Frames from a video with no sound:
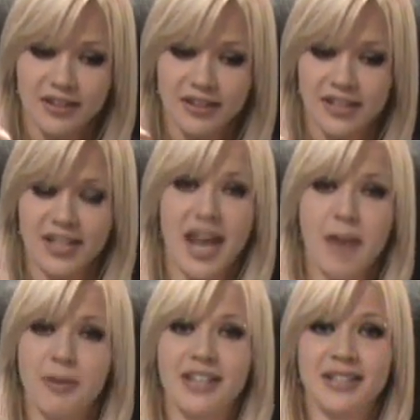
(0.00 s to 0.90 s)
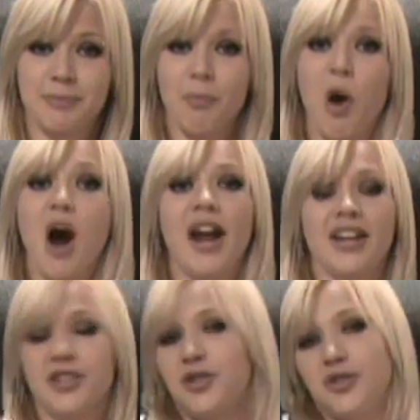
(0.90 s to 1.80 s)
the same. It's mine.
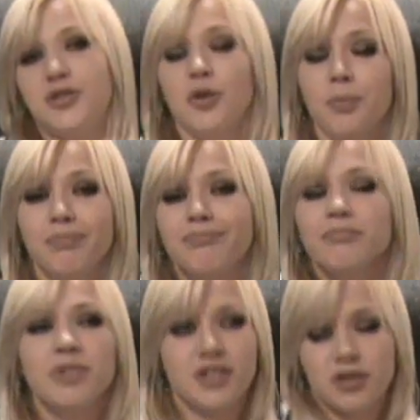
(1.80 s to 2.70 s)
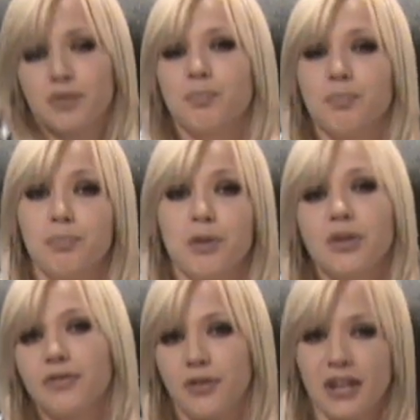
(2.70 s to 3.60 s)
It's just so. It's just
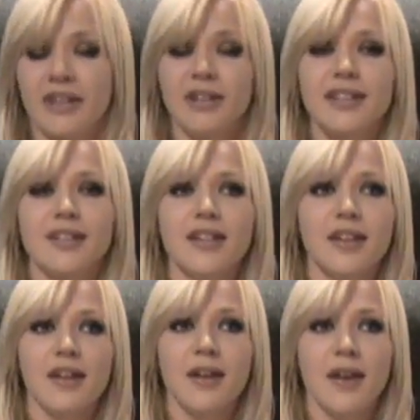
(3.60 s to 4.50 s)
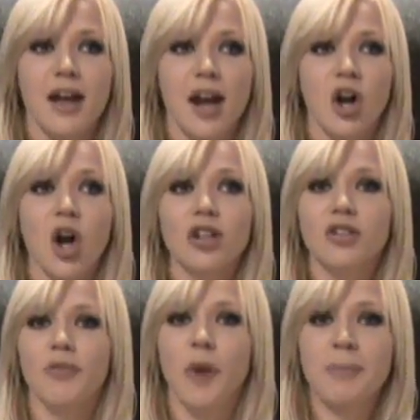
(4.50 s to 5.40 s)
beautiful. Even a color
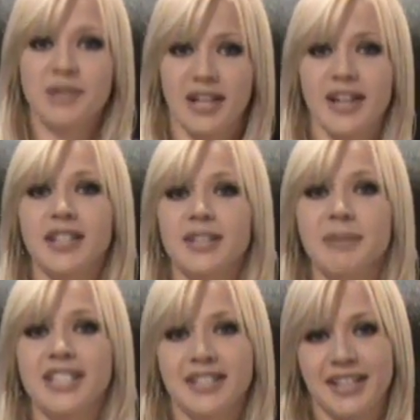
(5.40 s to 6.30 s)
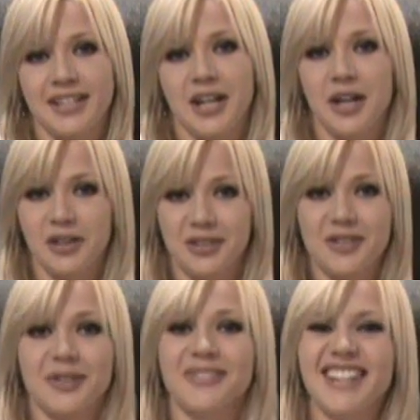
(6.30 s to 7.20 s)
of website is my skin color.
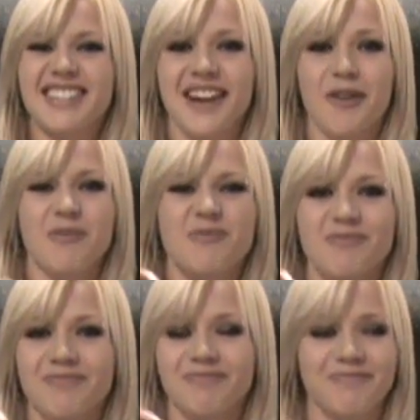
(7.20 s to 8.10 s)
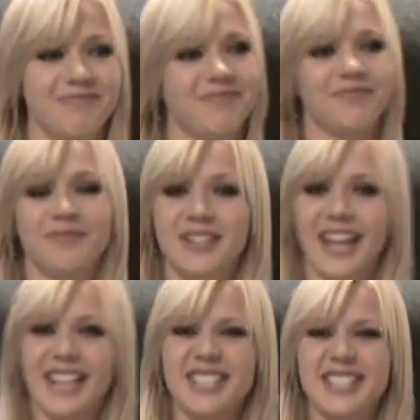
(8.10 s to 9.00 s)
So that's how
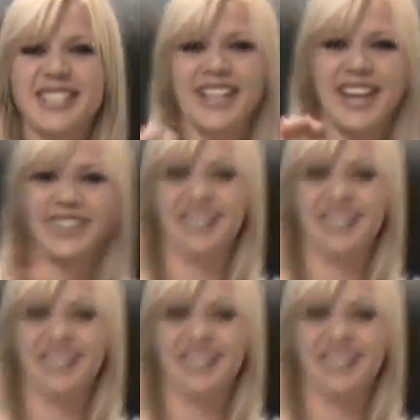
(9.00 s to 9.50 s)
like detailed